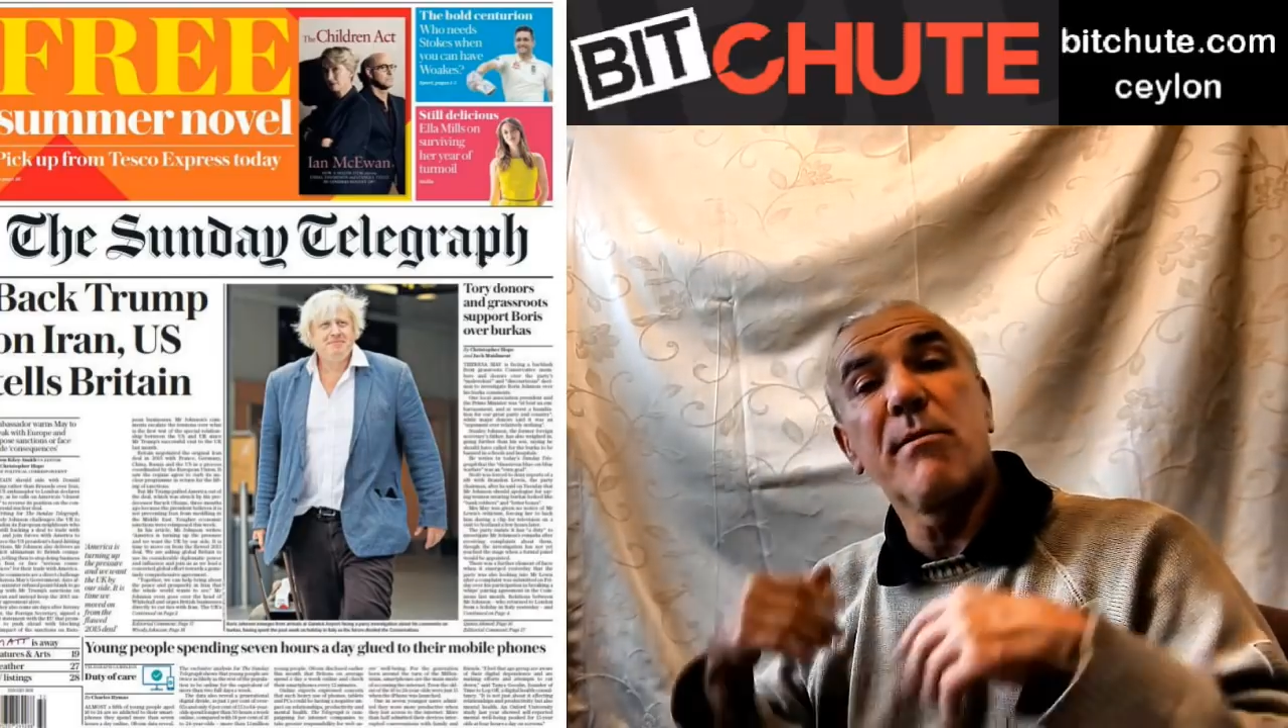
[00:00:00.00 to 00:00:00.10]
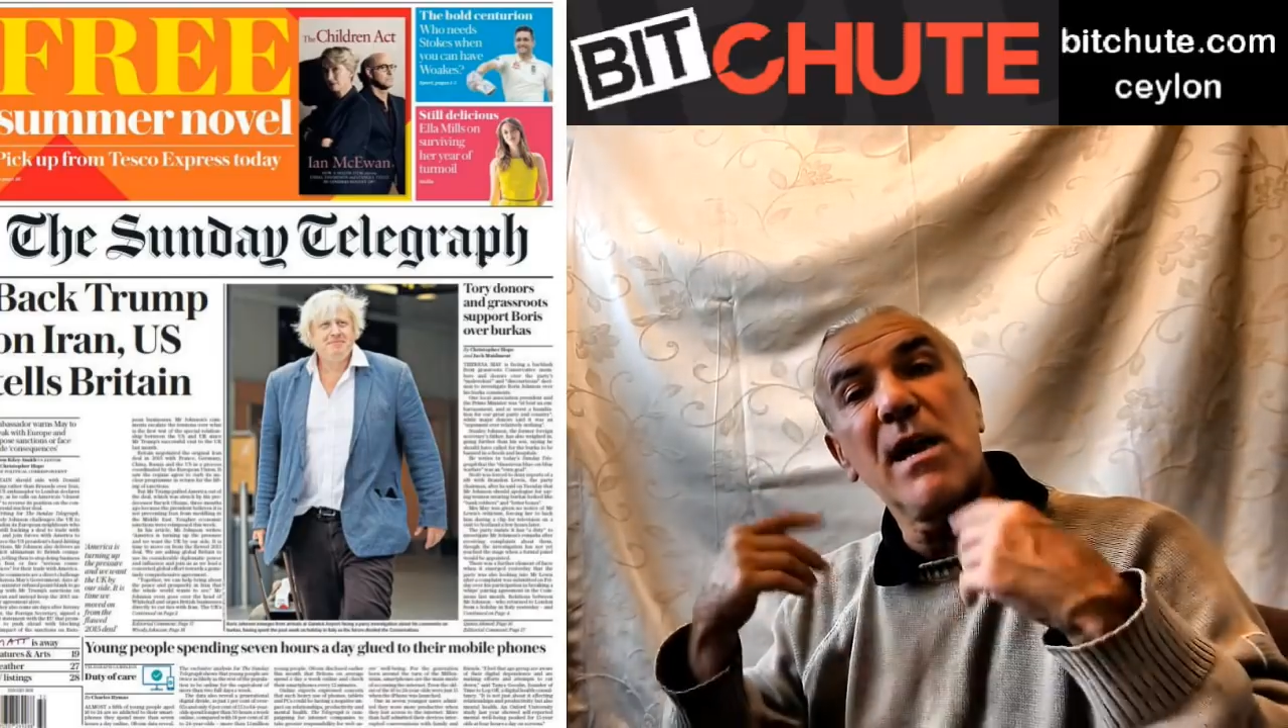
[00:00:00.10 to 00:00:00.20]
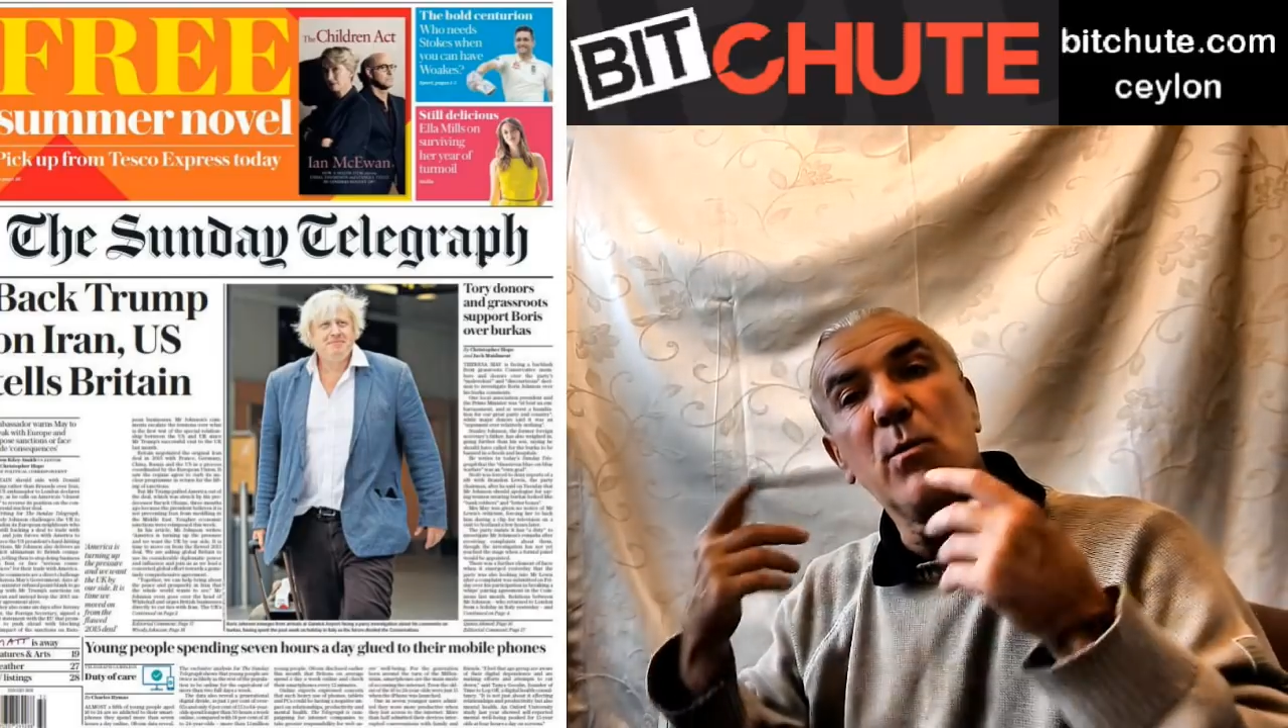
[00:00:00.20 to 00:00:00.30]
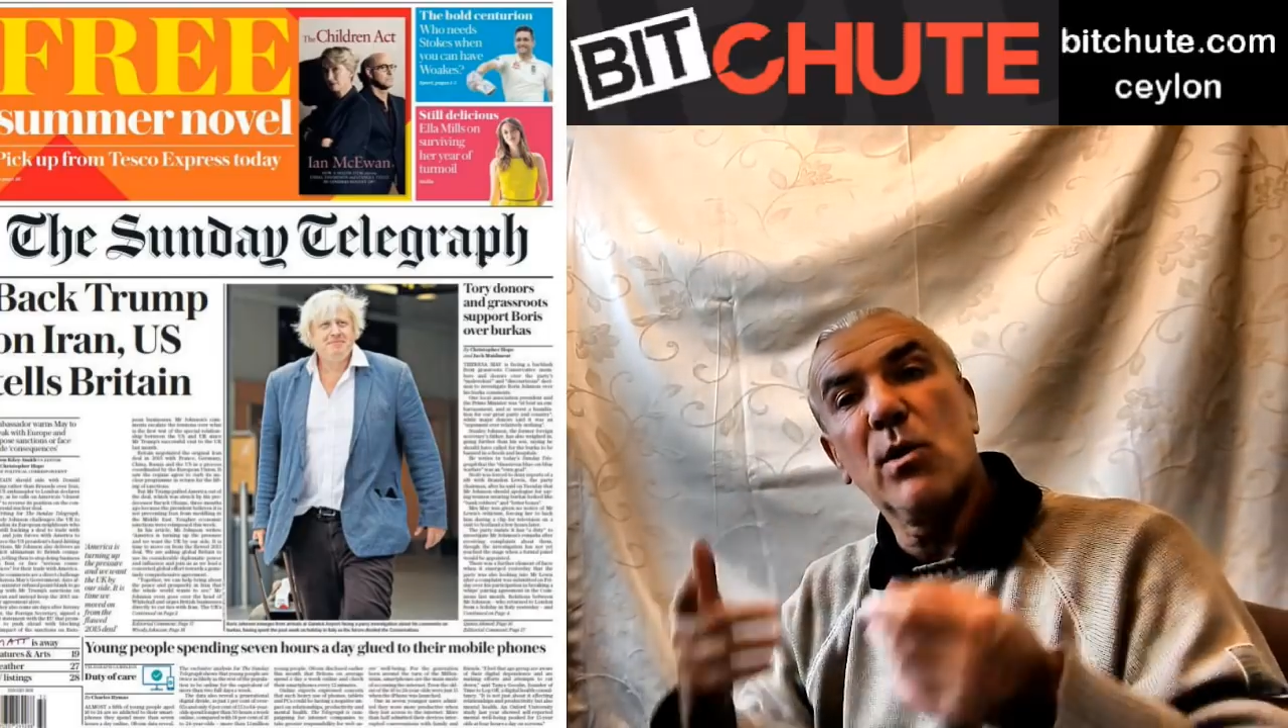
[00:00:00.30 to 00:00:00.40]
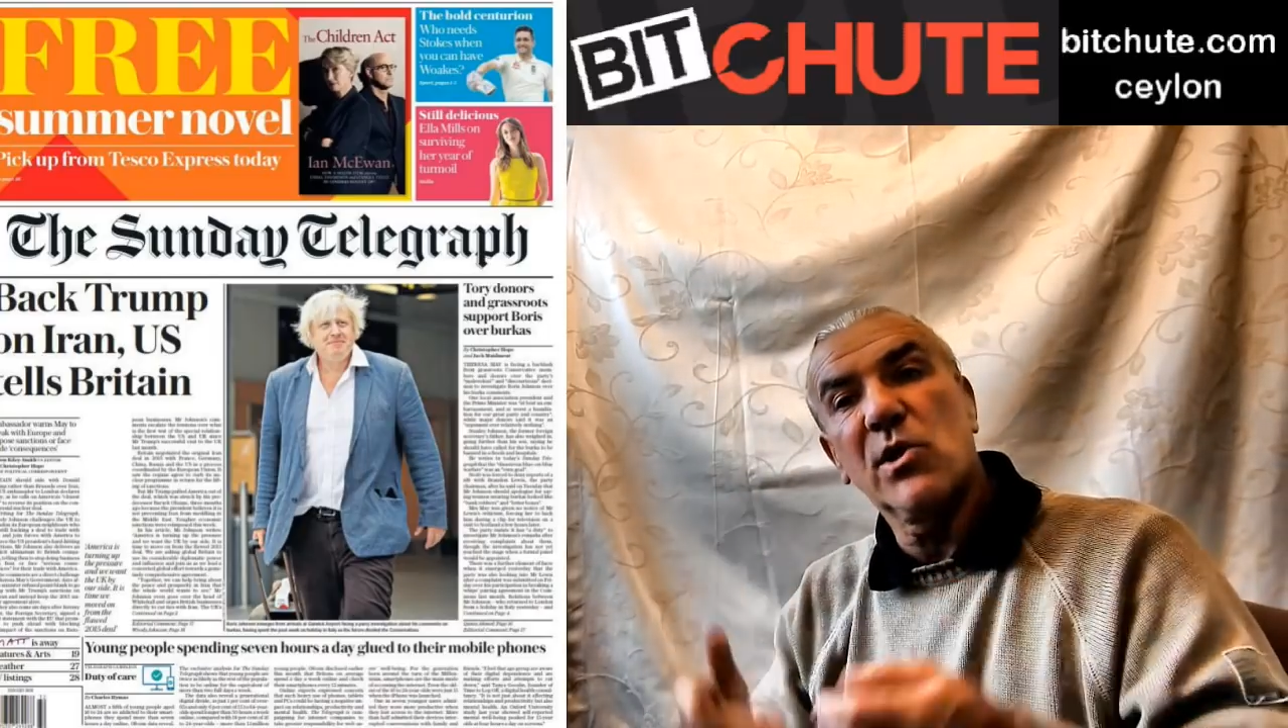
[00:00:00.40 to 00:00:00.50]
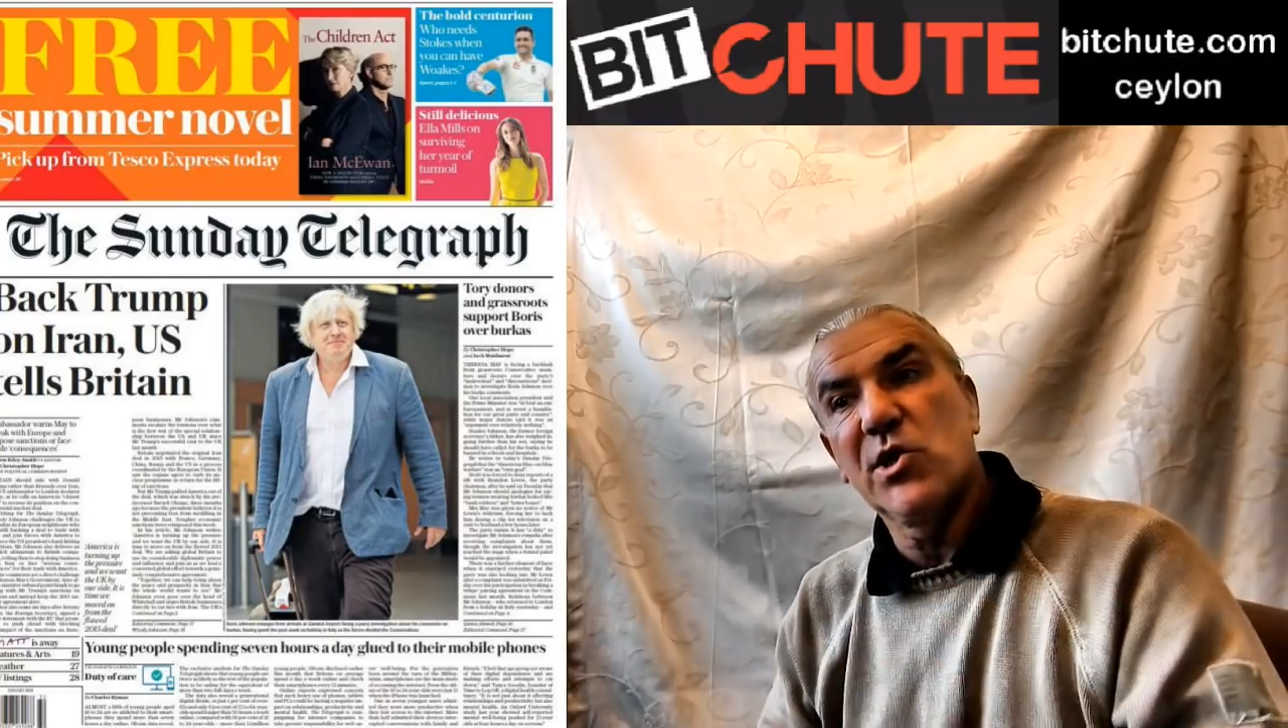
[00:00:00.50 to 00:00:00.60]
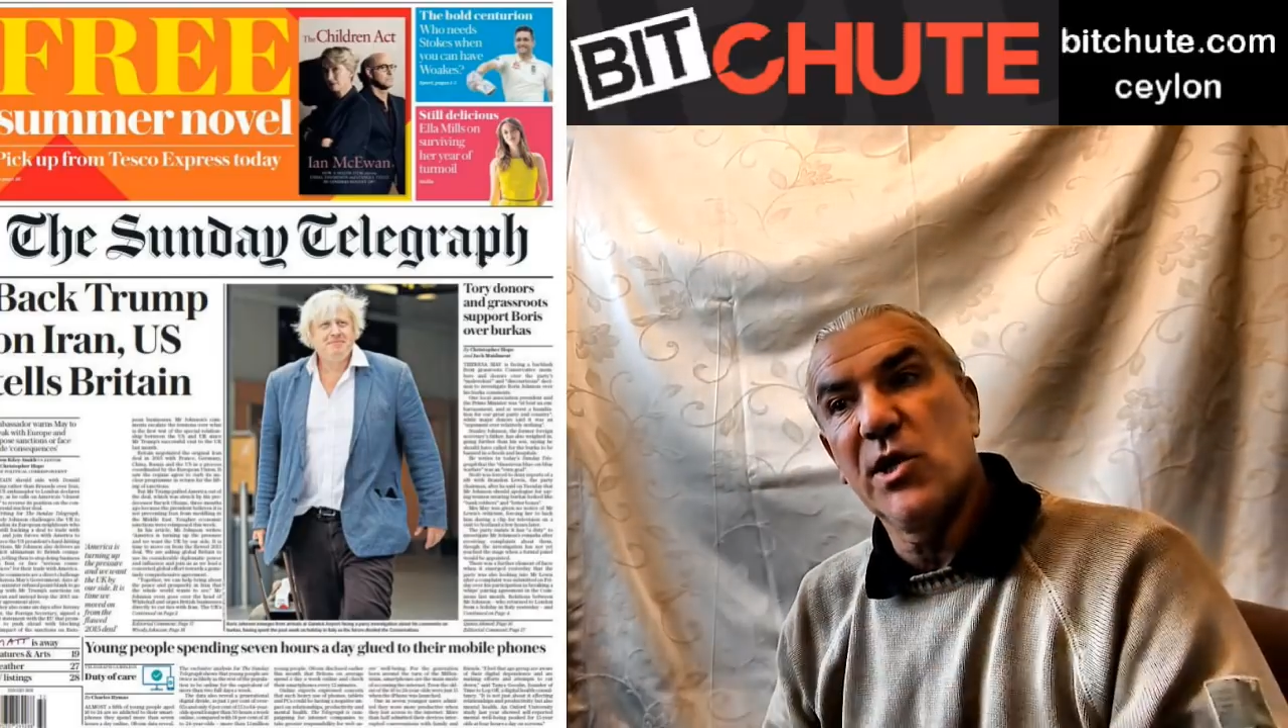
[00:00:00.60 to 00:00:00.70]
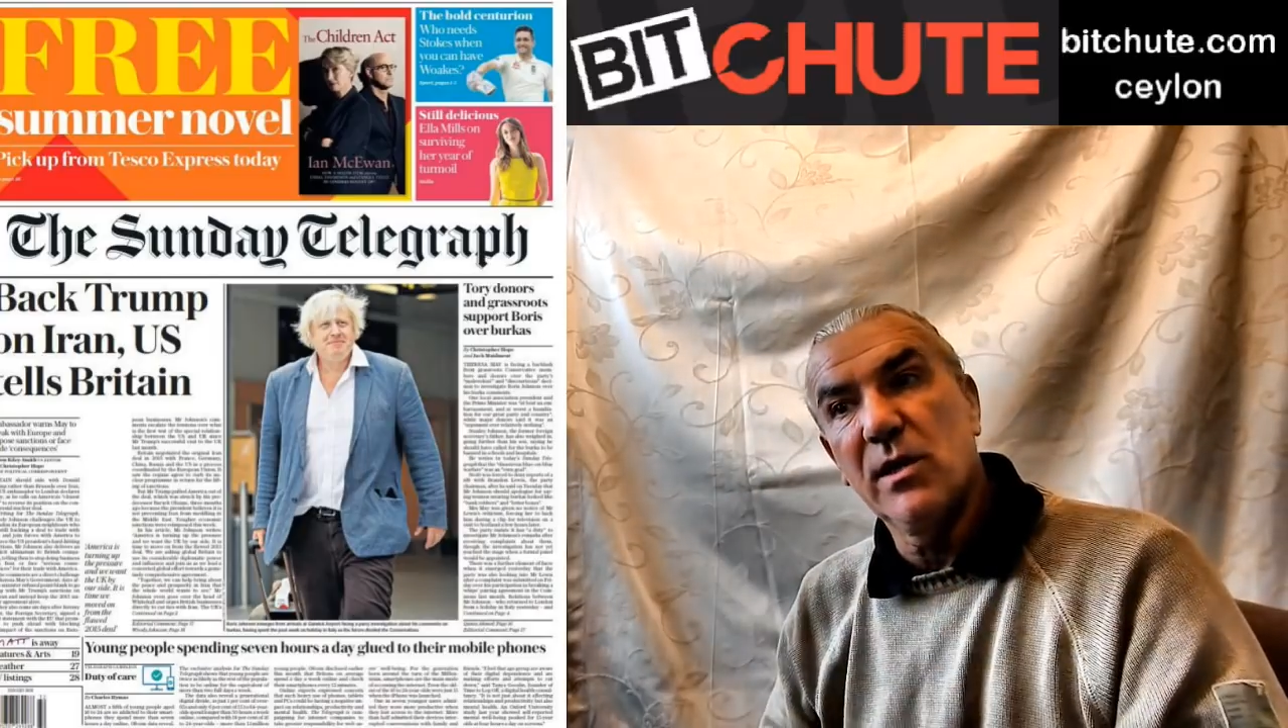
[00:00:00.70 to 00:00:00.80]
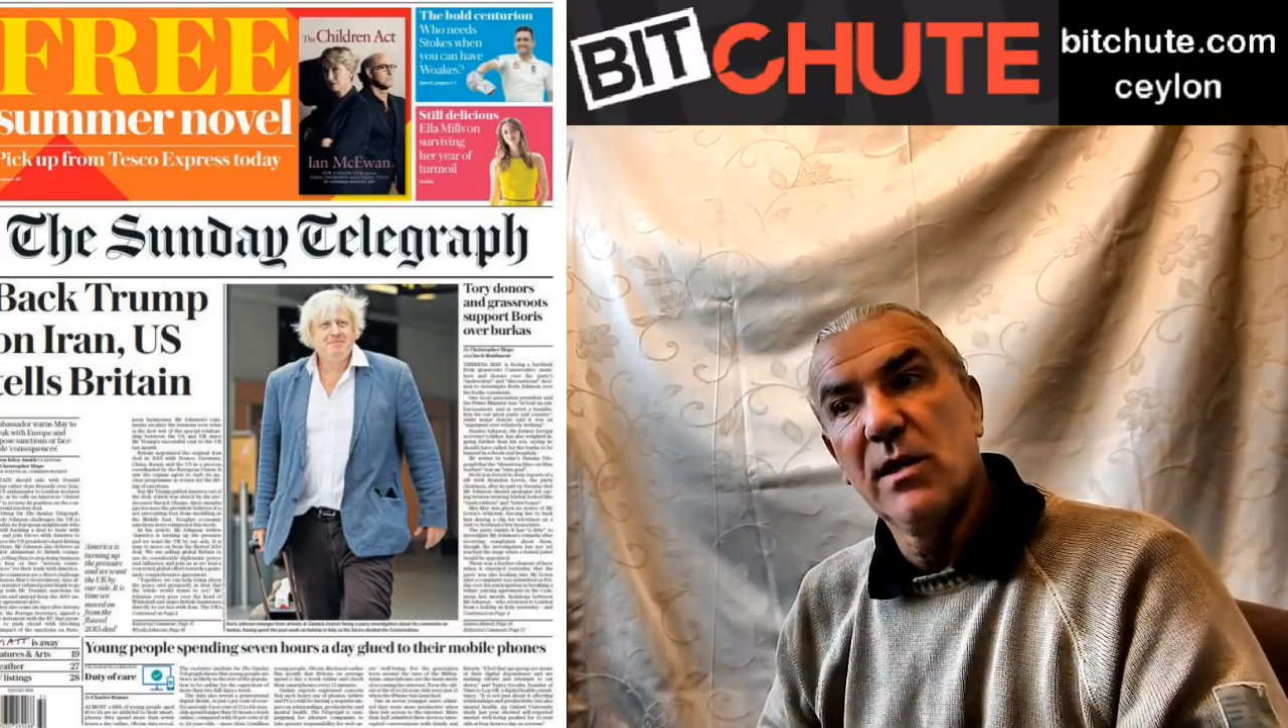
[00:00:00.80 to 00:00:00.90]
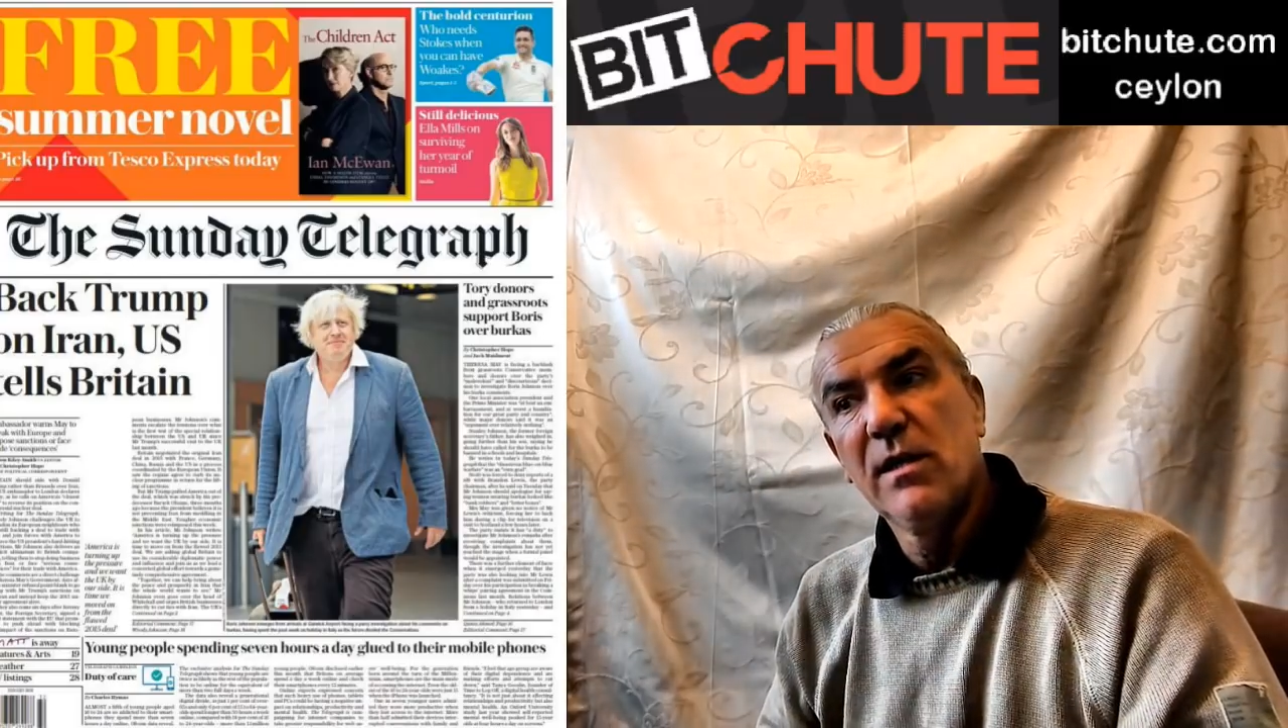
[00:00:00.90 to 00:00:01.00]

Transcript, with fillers: brainwashed you